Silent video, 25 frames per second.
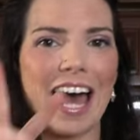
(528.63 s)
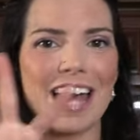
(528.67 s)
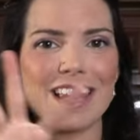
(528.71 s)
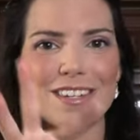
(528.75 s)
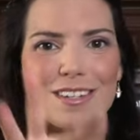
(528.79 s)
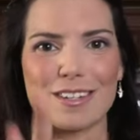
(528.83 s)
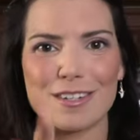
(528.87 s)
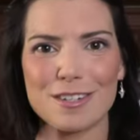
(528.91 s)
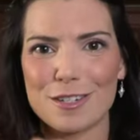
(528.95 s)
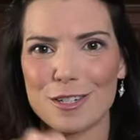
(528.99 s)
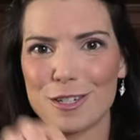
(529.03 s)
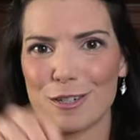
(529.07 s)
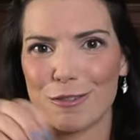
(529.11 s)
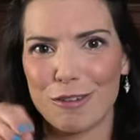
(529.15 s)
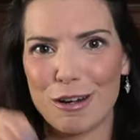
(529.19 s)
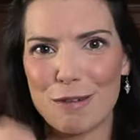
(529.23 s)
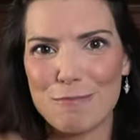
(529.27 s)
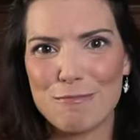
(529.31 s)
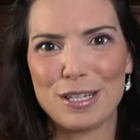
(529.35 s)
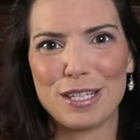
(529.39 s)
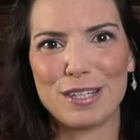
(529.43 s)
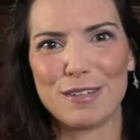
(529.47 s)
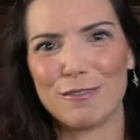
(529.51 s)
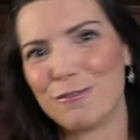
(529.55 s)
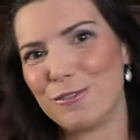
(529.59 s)
as they're
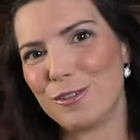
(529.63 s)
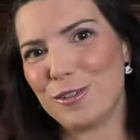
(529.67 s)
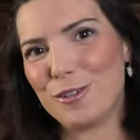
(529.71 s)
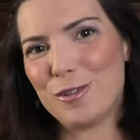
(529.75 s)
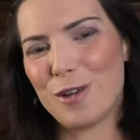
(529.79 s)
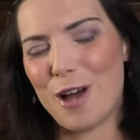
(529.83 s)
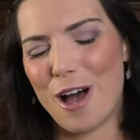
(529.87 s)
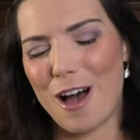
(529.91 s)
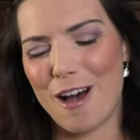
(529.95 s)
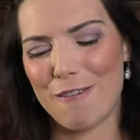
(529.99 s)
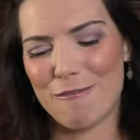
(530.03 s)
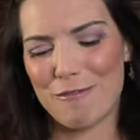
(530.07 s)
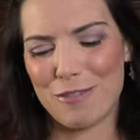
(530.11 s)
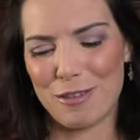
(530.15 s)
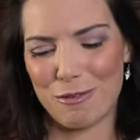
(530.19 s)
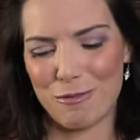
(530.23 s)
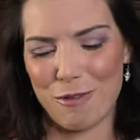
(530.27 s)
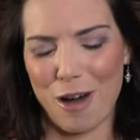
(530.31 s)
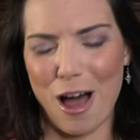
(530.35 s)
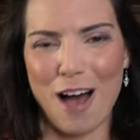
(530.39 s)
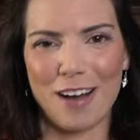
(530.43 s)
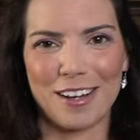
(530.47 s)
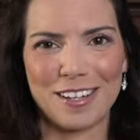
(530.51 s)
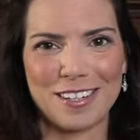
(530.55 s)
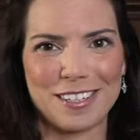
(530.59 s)
scraping the food off the
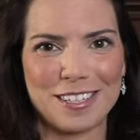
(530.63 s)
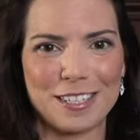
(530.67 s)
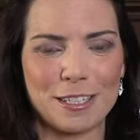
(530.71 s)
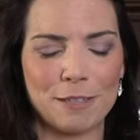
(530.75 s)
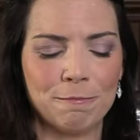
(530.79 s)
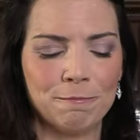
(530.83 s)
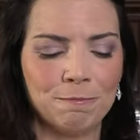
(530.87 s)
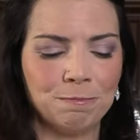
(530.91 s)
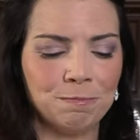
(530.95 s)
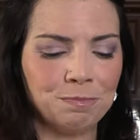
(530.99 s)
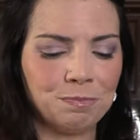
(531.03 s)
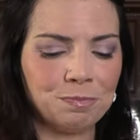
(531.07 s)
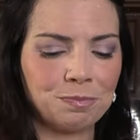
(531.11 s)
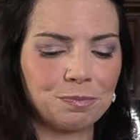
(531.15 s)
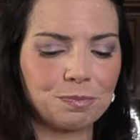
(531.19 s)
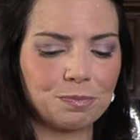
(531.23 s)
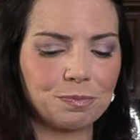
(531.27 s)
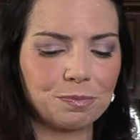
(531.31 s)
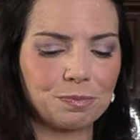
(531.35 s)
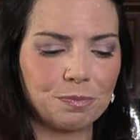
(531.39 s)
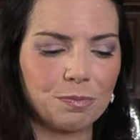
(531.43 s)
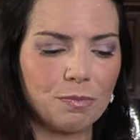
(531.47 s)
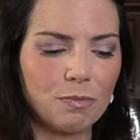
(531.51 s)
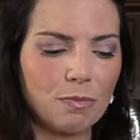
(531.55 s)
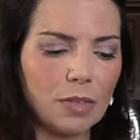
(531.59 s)
rocks.
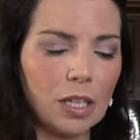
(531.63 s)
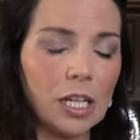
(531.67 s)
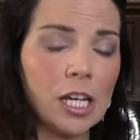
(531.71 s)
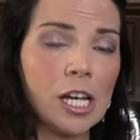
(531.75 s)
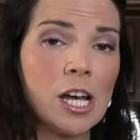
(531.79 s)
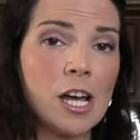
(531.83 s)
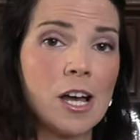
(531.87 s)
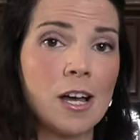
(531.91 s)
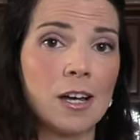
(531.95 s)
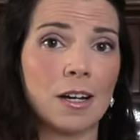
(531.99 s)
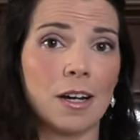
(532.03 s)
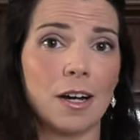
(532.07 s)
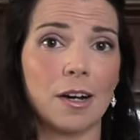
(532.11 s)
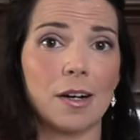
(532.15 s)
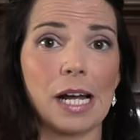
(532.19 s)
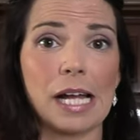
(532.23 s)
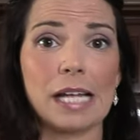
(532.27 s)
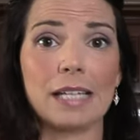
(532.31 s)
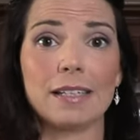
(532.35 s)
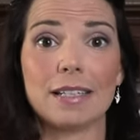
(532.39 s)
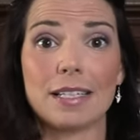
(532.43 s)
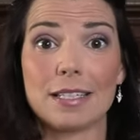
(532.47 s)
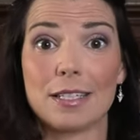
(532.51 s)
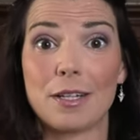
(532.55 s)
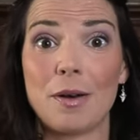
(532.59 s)
All right,
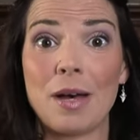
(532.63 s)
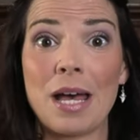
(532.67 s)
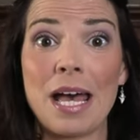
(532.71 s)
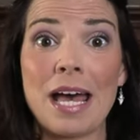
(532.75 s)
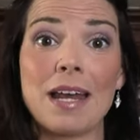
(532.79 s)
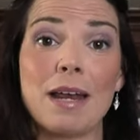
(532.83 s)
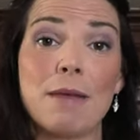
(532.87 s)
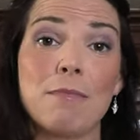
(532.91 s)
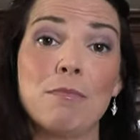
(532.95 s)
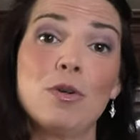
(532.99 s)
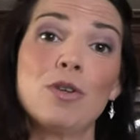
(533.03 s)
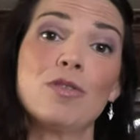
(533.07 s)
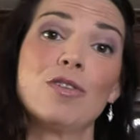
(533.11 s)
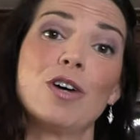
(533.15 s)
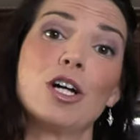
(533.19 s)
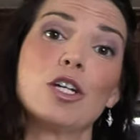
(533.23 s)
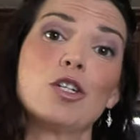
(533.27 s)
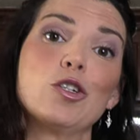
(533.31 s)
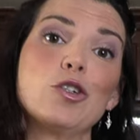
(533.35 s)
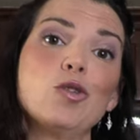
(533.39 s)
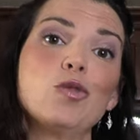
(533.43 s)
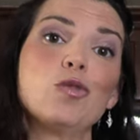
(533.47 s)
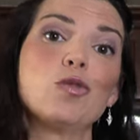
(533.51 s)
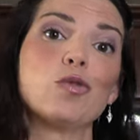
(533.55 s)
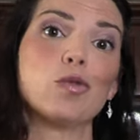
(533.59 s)
let's go ahead and move
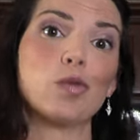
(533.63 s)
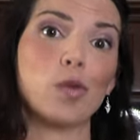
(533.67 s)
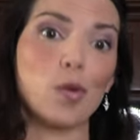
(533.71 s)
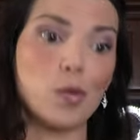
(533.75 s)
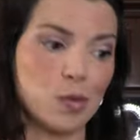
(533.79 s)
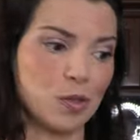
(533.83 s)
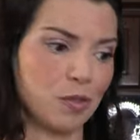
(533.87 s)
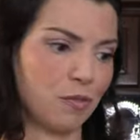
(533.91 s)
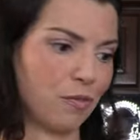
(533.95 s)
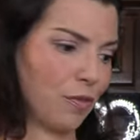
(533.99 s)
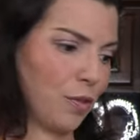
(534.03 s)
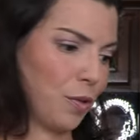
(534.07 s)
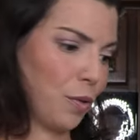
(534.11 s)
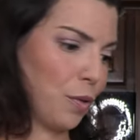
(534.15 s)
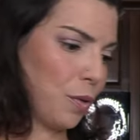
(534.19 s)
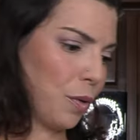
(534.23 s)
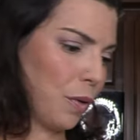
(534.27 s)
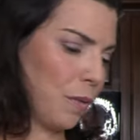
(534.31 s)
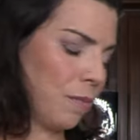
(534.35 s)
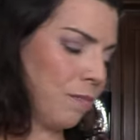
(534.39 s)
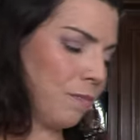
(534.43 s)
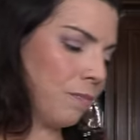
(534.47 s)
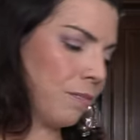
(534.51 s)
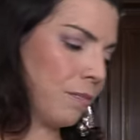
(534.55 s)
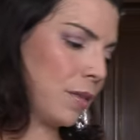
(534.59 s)
on to frozen
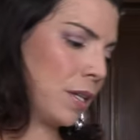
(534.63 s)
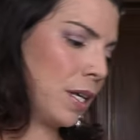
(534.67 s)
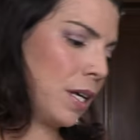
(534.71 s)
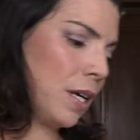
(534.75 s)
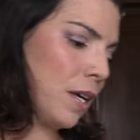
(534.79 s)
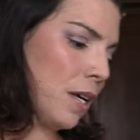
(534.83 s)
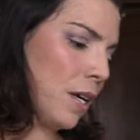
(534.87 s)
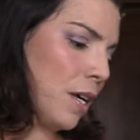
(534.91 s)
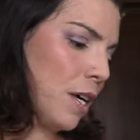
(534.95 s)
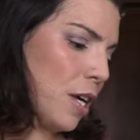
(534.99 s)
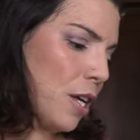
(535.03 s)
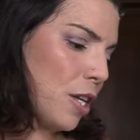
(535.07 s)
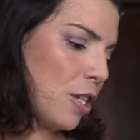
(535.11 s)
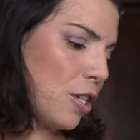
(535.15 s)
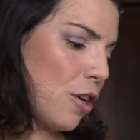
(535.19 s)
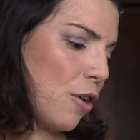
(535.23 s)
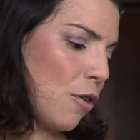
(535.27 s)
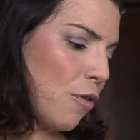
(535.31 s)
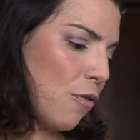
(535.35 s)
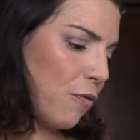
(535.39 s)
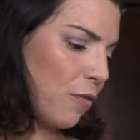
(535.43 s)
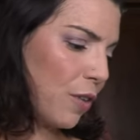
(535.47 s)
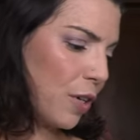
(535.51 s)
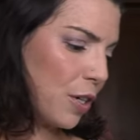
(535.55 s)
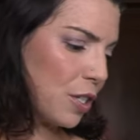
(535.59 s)
food.
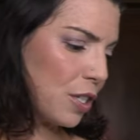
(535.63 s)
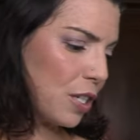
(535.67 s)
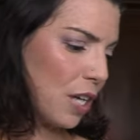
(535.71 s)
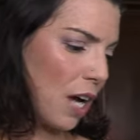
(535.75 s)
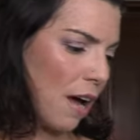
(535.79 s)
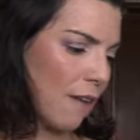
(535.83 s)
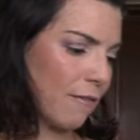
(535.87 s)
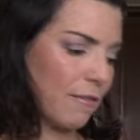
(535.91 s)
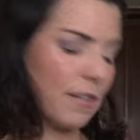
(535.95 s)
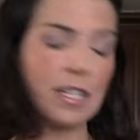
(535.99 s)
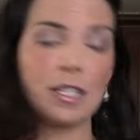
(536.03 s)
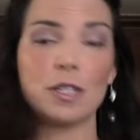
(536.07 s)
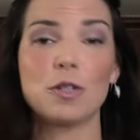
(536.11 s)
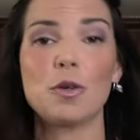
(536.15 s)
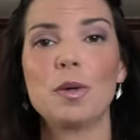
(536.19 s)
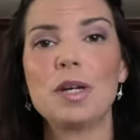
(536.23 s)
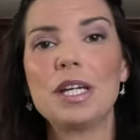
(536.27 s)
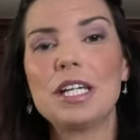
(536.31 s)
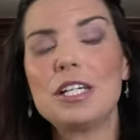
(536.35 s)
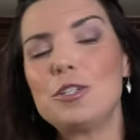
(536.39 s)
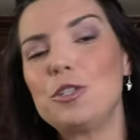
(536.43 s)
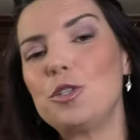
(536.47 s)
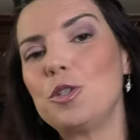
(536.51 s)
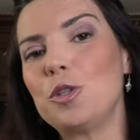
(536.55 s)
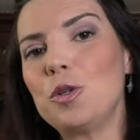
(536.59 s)
So first off is
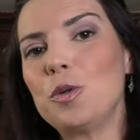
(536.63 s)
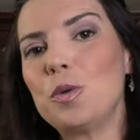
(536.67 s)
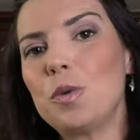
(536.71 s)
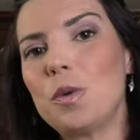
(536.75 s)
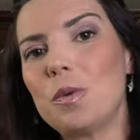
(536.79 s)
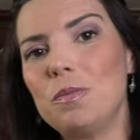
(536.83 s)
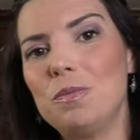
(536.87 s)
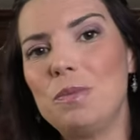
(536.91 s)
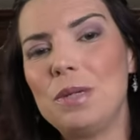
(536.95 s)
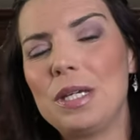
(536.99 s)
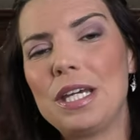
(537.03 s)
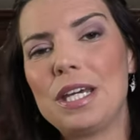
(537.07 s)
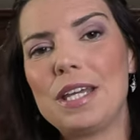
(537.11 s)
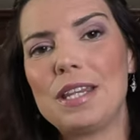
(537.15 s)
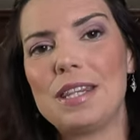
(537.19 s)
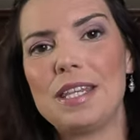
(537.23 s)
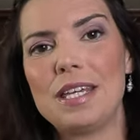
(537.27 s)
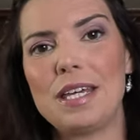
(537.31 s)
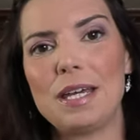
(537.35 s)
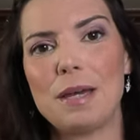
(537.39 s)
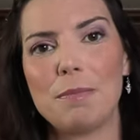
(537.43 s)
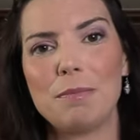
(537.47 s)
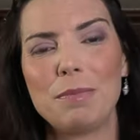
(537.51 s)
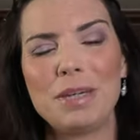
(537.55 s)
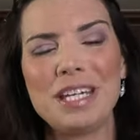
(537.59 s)
going to be
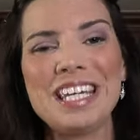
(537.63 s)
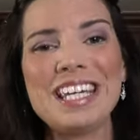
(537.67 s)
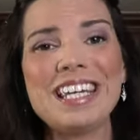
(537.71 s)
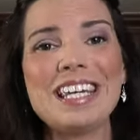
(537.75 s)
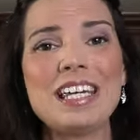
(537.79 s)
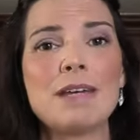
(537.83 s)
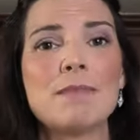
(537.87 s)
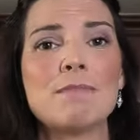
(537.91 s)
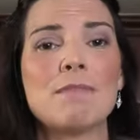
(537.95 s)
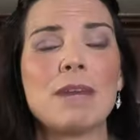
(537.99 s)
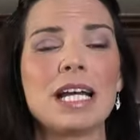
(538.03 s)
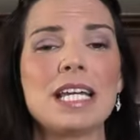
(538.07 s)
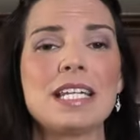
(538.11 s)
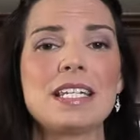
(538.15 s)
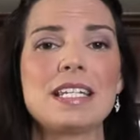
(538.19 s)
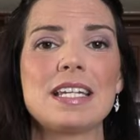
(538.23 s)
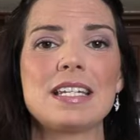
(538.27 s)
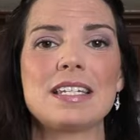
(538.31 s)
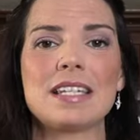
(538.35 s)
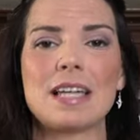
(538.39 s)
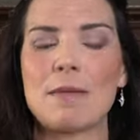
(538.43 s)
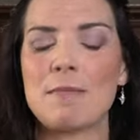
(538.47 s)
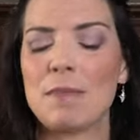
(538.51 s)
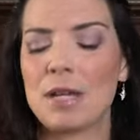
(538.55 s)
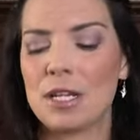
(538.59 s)
the PE
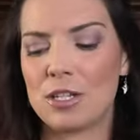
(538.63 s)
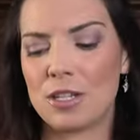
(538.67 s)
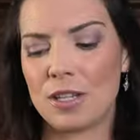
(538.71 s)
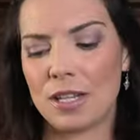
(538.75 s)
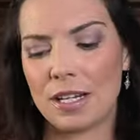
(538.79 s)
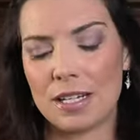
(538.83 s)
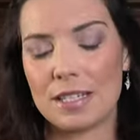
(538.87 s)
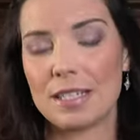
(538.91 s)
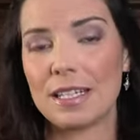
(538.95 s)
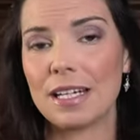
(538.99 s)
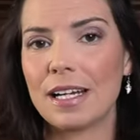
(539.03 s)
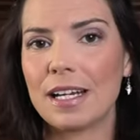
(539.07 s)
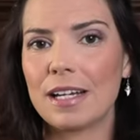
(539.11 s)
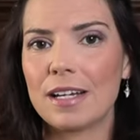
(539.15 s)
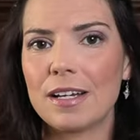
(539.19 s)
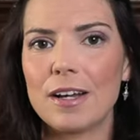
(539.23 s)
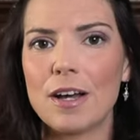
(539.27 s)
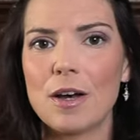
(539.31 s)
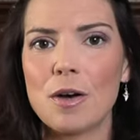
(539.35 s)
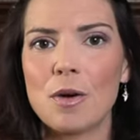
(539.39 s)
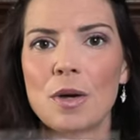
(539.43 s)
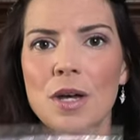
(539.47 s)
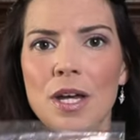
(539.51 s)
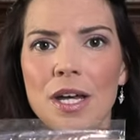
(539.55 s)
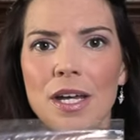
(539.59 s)
Mysis. I mentioned that a second
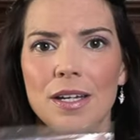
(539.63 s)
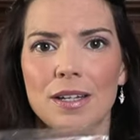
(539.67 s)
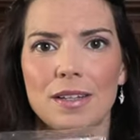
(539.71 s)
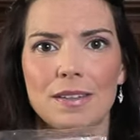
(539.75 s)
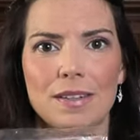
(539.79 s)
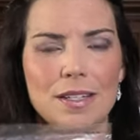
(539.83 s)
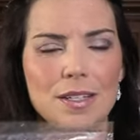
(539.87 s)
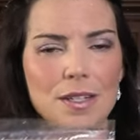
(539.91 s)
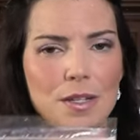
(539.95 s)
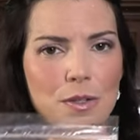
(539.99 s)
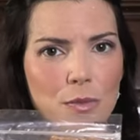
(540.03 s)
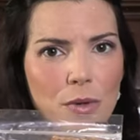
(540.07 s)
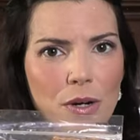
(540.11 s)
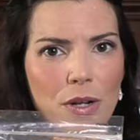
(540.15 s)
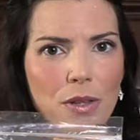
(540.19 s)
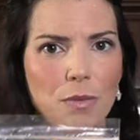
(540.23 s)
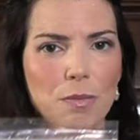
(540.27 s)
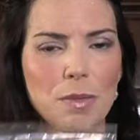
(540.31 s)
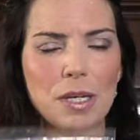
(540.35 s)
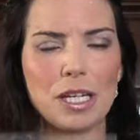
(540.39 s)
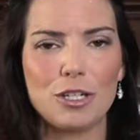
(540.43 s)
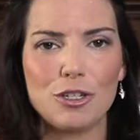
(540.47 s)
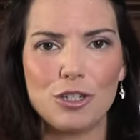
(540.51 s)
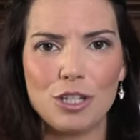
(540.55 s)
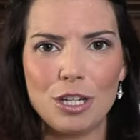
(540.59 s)
ago. This is one of the
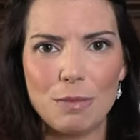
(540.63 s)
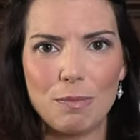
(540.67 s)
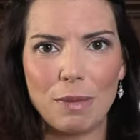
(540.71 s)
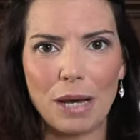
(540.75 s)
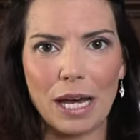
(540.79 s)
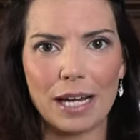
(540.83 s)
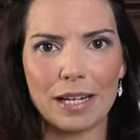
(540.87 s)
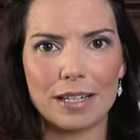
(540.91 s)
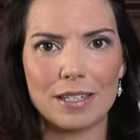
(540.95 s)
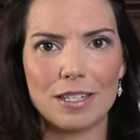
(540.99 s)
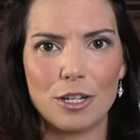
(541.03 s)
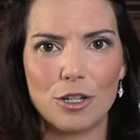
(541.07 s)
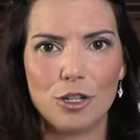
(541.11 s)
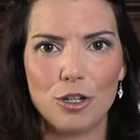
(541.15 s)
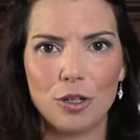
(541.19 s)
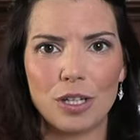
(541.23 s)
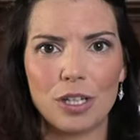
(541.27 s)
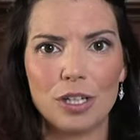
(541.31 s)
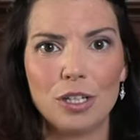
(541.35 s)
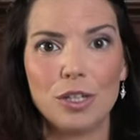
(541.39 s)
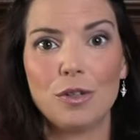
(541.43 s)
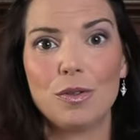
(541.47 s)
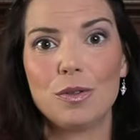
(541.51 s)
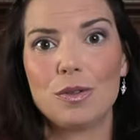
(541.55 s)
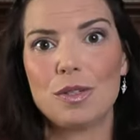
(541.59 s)
big sheet packs that you
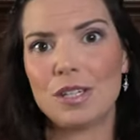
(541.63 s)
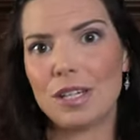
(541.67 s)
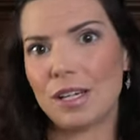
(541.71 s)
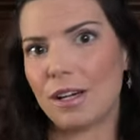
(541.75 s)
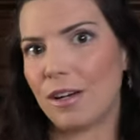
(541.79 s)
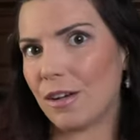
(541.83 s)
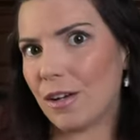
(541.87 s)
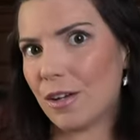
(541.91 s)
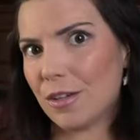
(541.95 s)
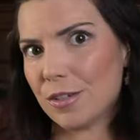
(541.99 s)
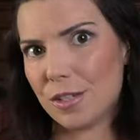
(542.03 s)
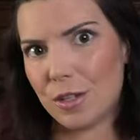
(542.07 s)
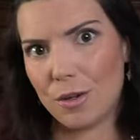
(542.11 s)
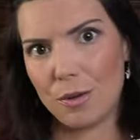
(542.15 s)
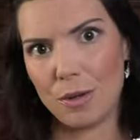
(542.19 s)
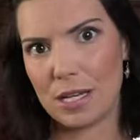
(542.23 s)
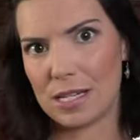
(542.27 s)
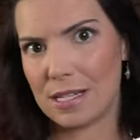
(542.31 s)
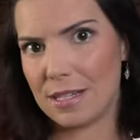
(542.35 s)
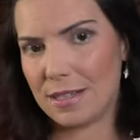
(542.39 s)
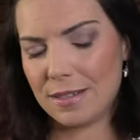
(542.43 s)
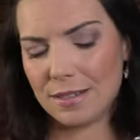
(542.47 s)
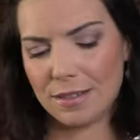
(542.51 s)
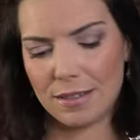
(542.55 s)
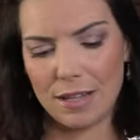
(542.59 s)
can use. Also, it